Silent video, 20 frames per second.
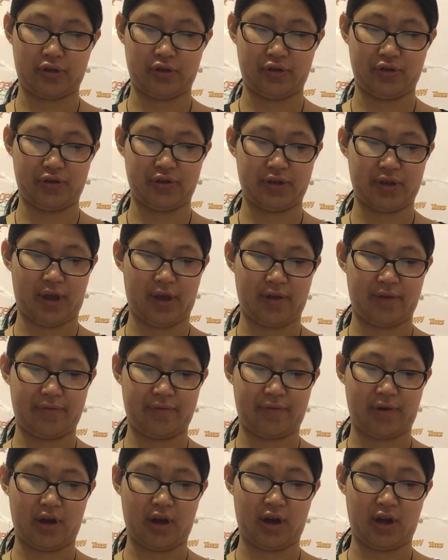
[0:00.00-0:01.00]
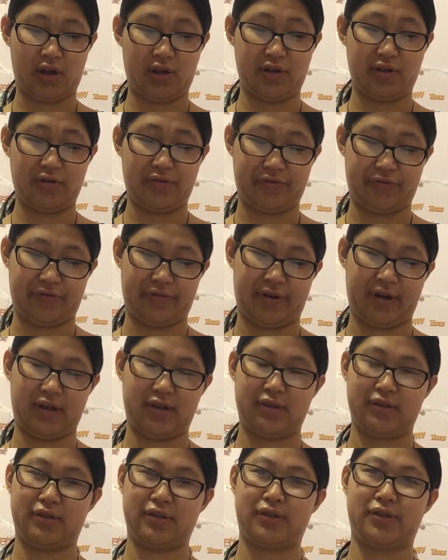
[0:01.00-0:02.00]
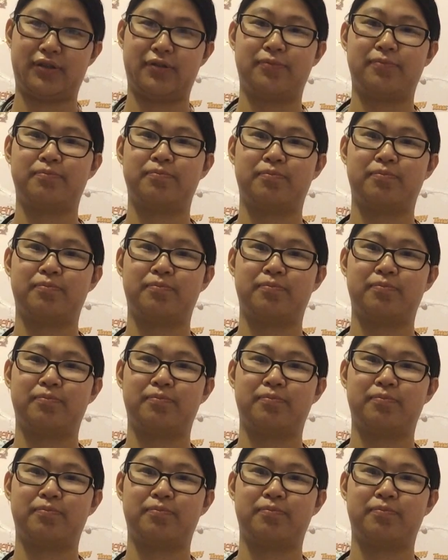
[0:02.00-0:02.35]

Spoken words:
to save elephants.